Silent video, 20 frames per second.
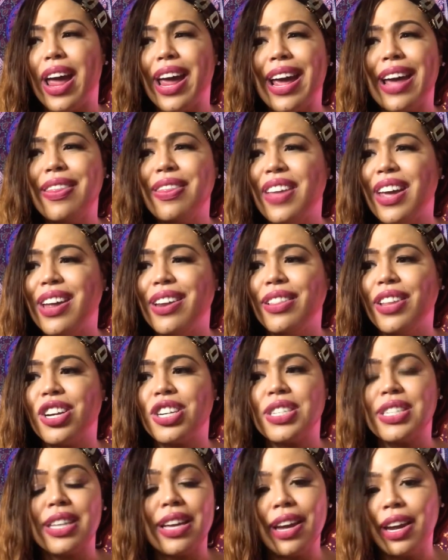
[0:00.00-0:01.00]
And then
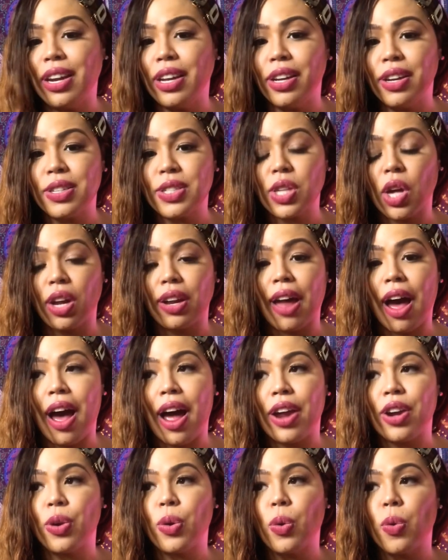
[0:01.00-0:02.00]
there's the idiots
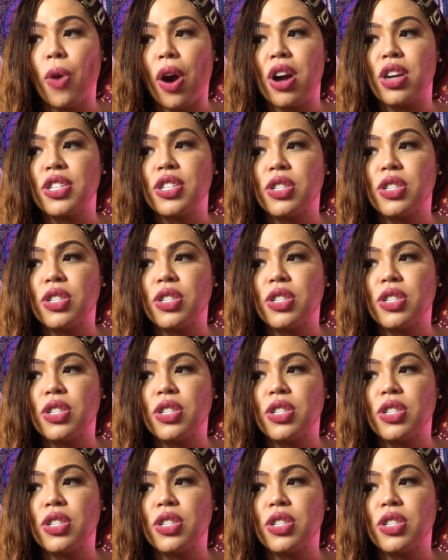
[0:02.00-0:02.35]
online who are